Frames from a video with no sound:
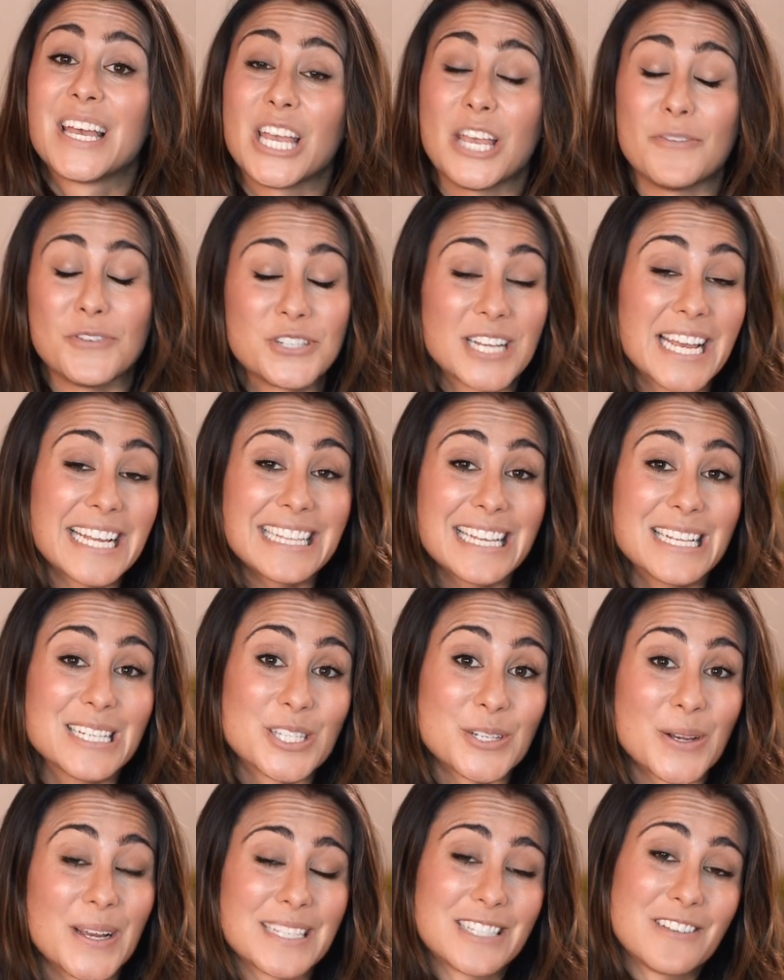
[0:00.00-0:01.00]
If you take these
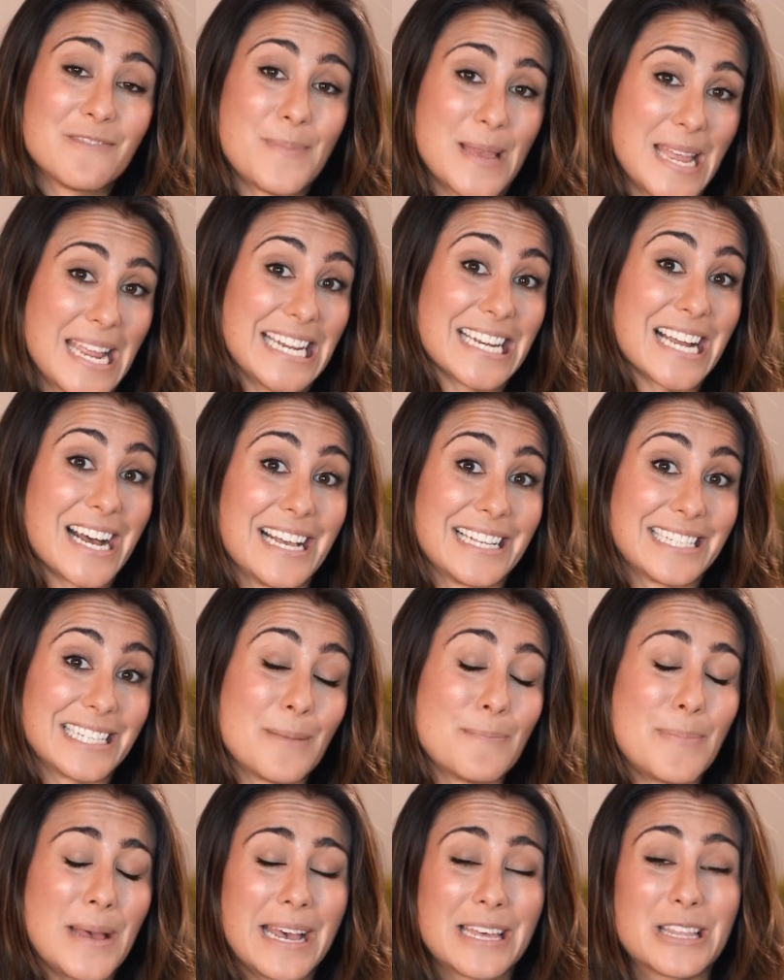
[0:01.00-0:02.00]
strengths of being nice
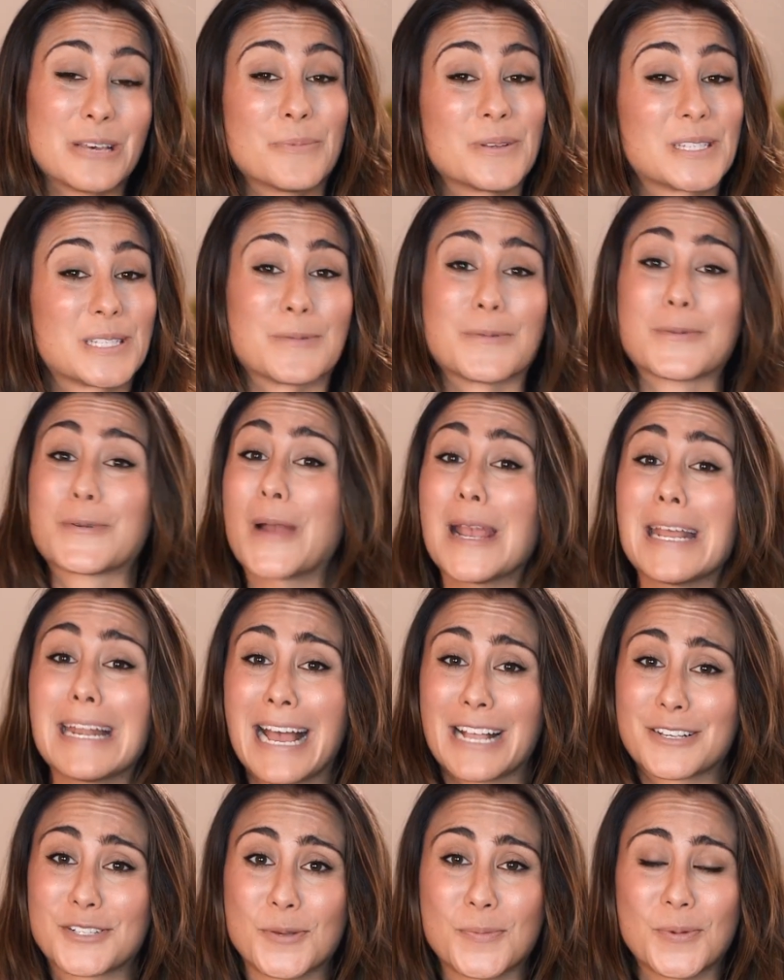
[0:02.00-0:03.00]
and pair them with some great
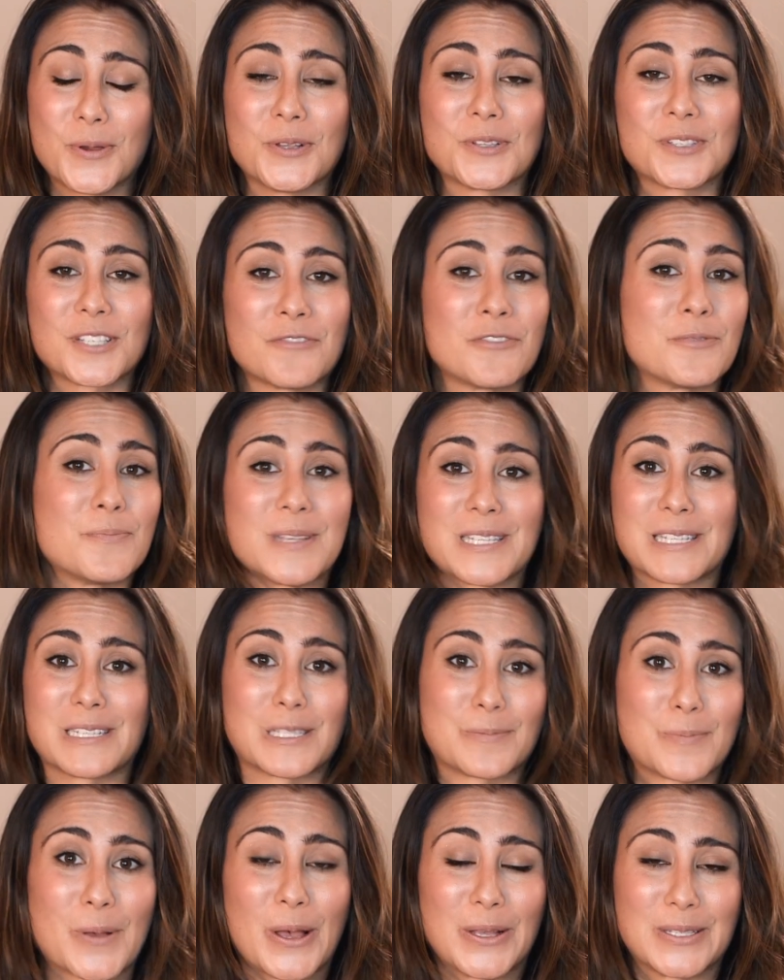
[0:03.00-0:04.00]
attributes of a
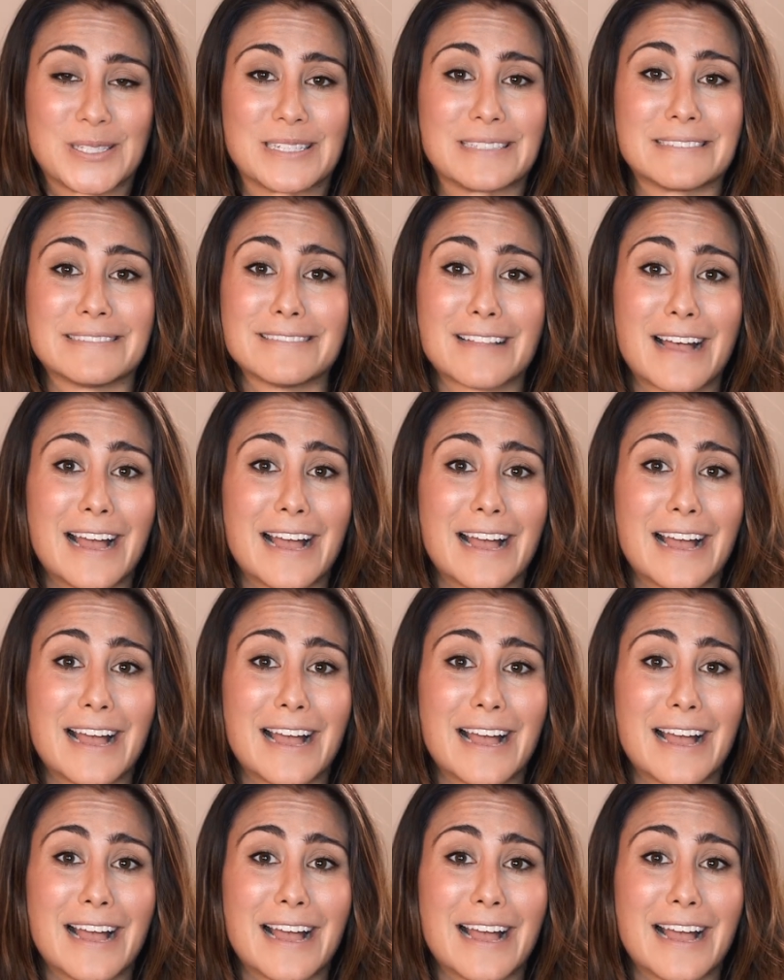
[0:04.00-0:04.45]
business person,